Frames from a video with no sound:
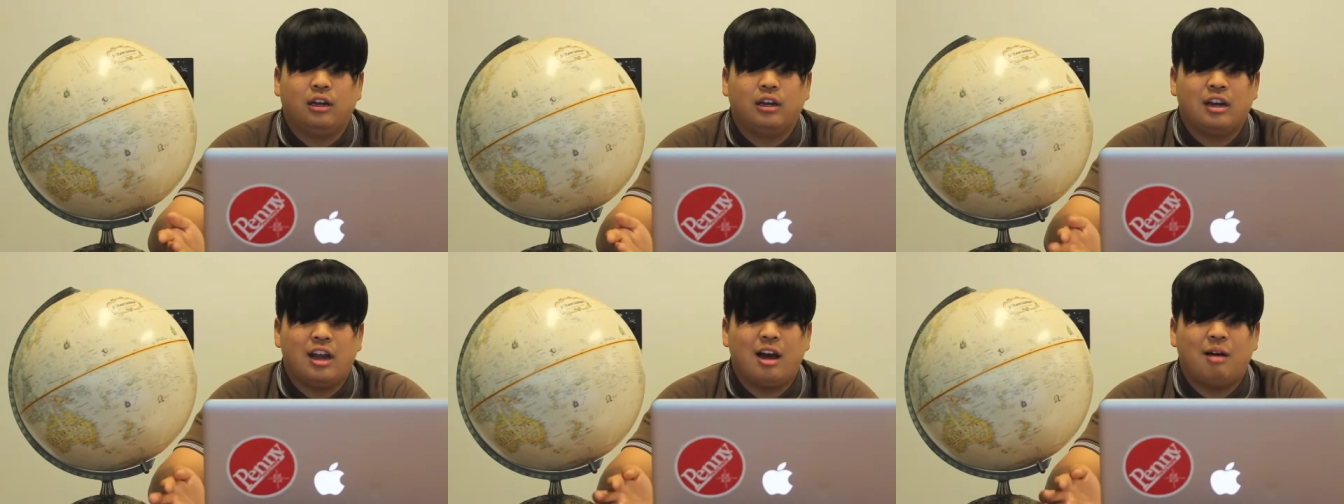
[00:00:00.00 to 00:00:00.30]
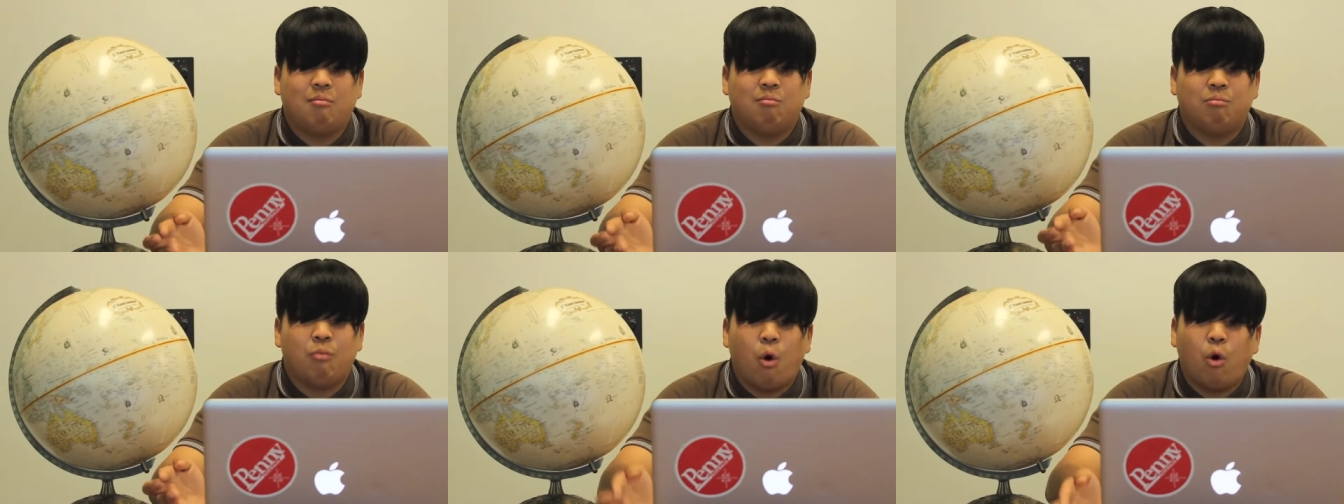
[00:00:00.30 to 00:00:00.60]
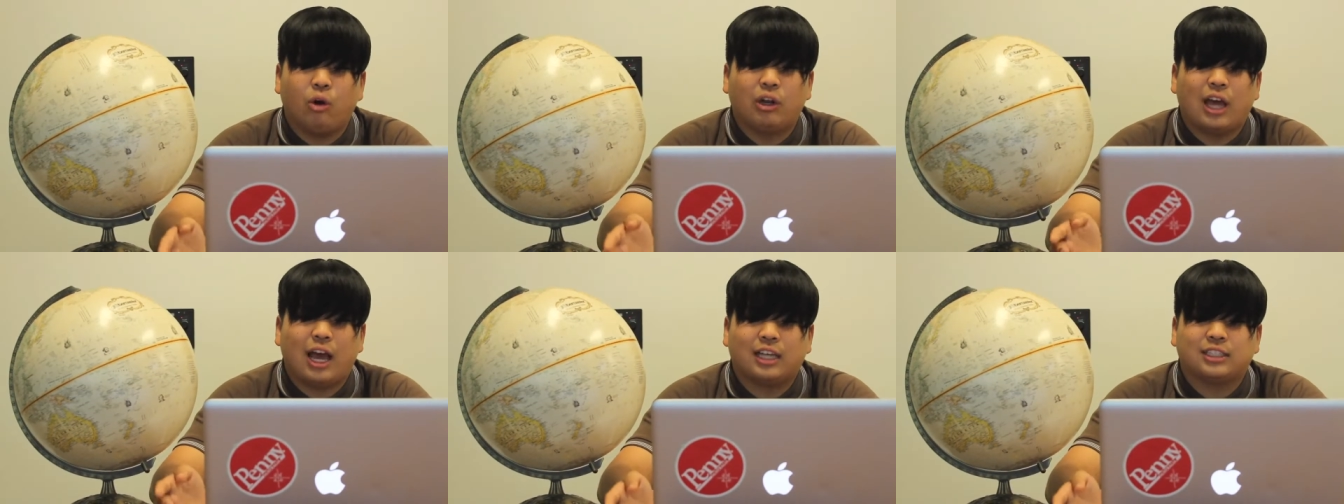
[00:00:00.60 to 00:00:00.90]
not
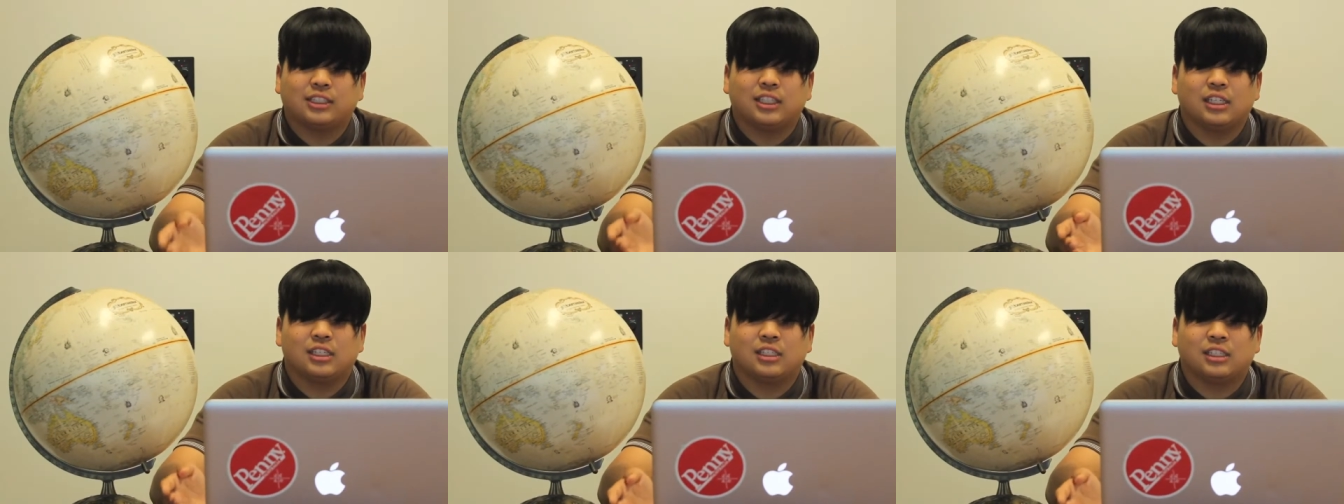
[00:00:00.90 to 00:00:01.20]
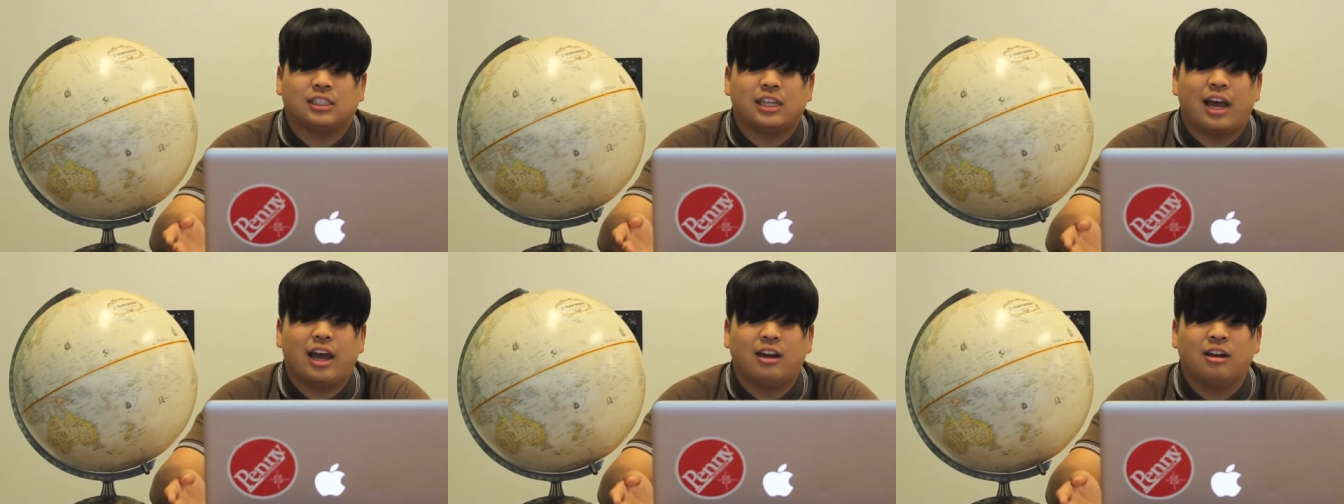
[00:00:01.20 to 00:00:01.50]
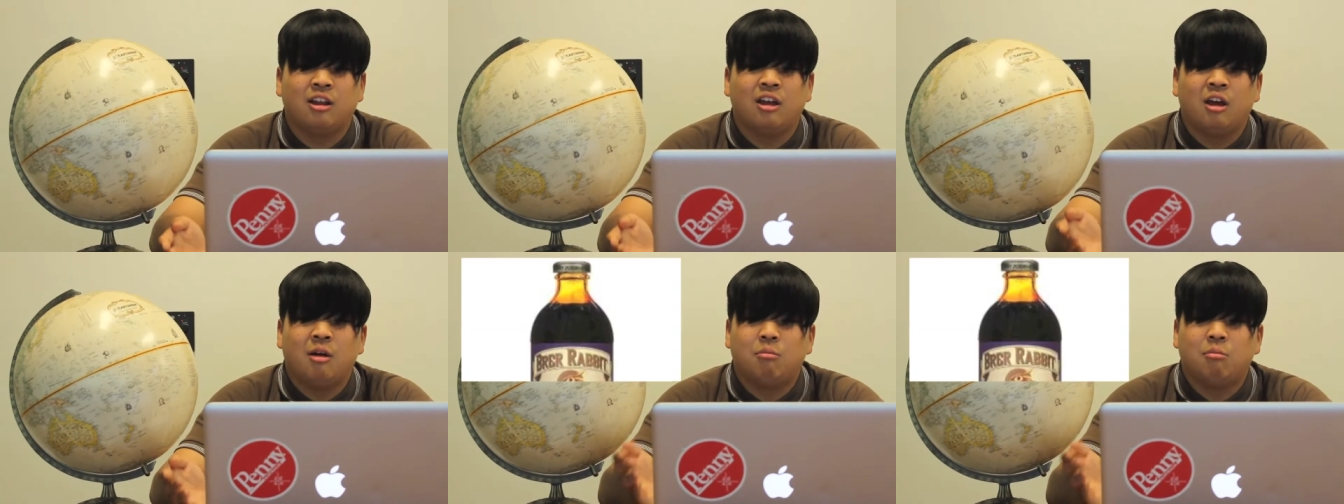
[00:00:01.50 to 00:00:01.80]
molasses,
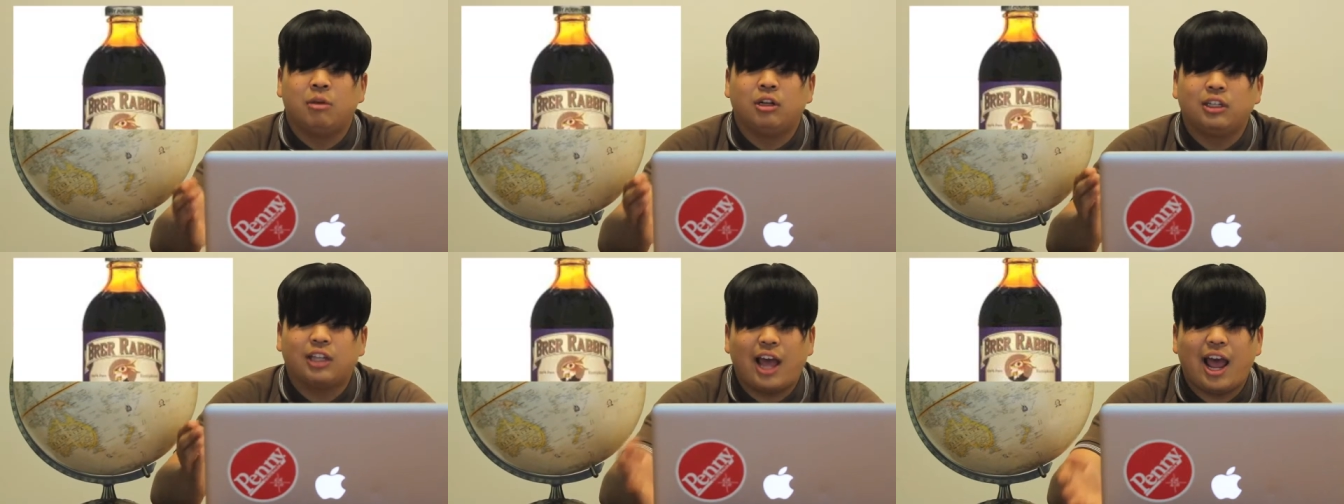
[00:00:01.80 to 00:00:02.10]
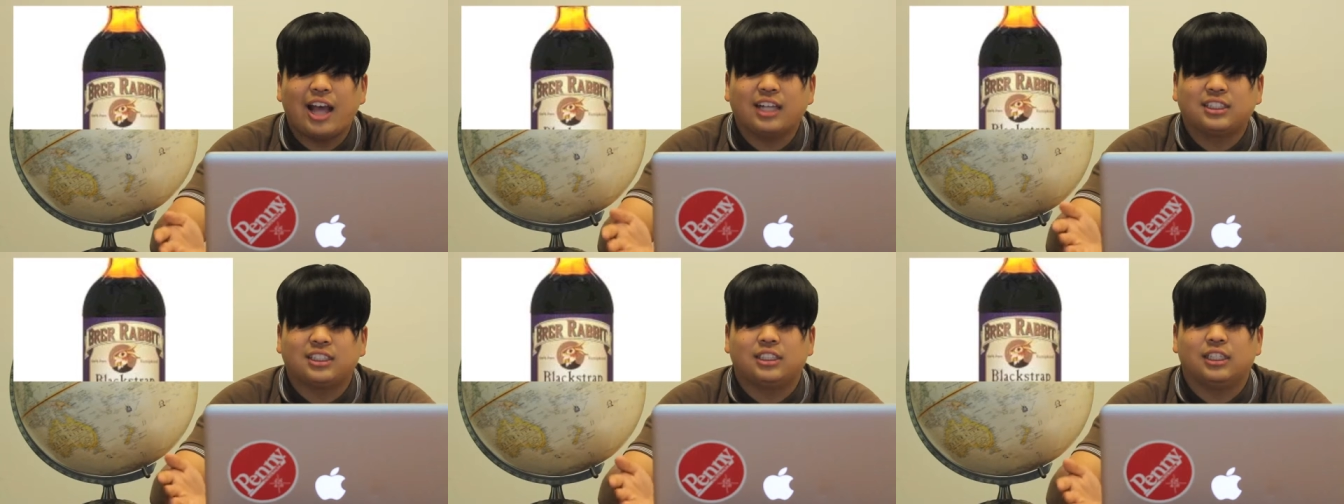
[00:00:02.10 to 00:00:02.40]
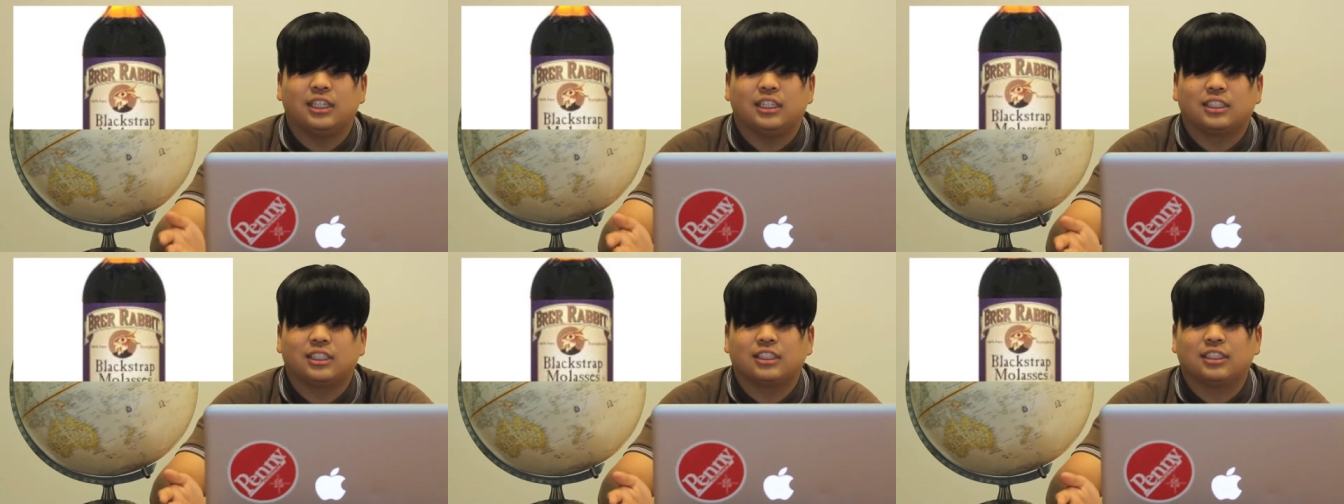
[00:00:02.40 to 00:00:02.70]
Stan,
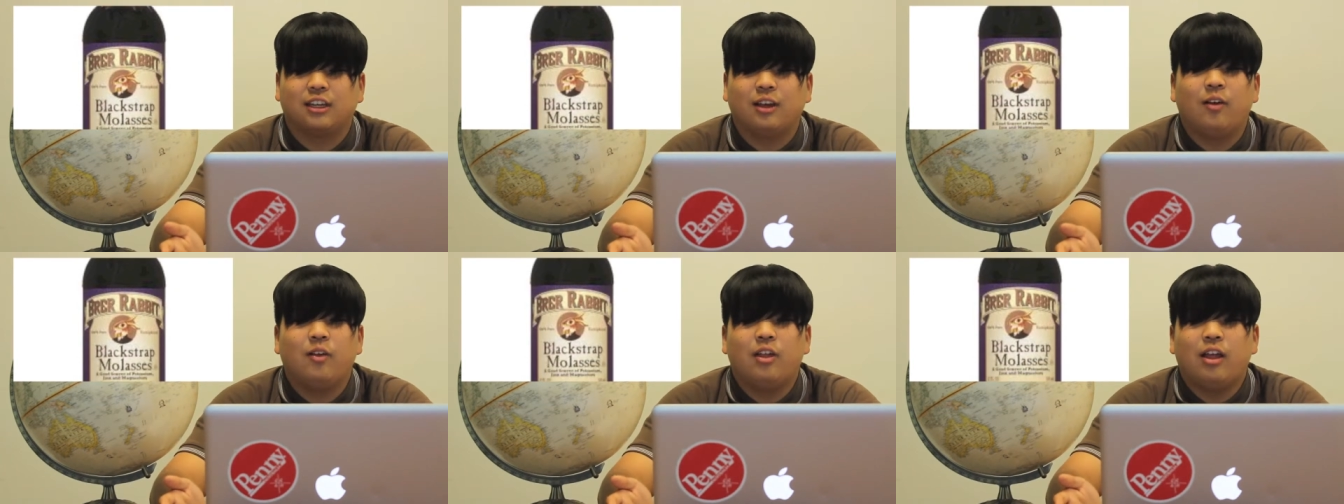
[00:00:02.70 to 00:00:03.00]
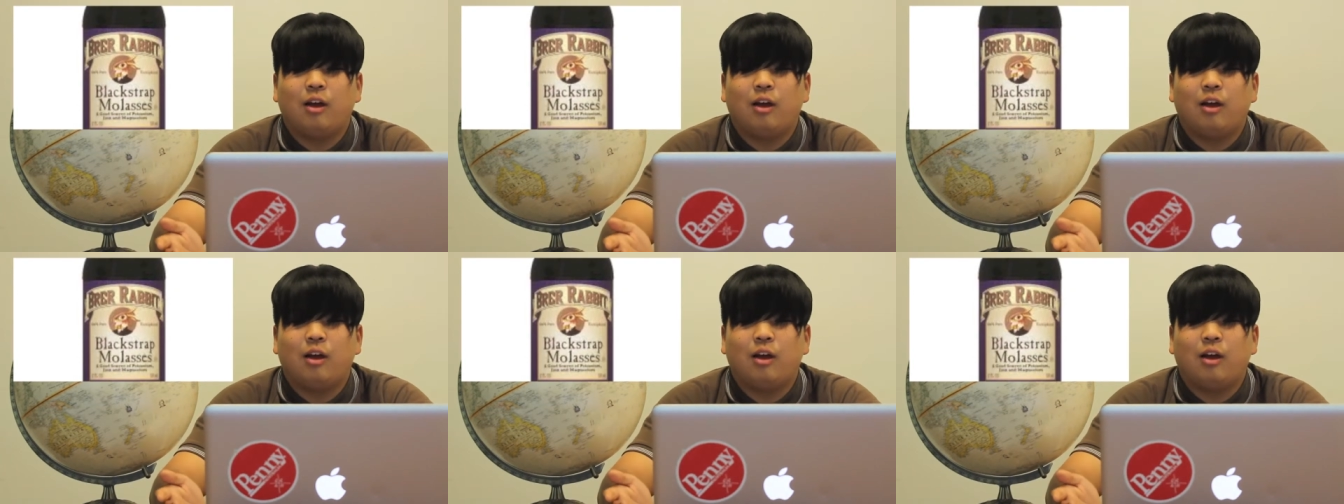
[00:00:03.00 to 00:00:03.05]
molasses!